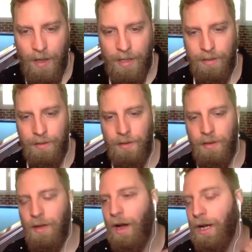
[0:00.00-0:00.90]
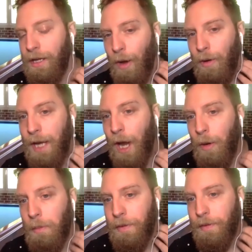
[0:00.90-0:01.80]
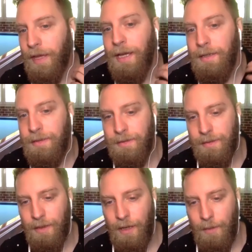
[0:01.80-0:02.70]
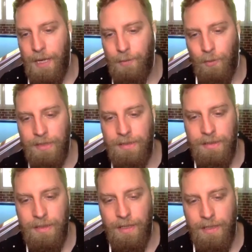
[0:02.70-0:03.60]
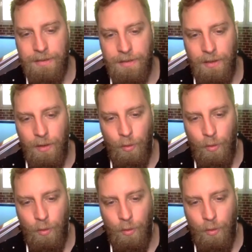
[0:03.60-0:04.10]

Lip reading: I can only hope that there's people listening to this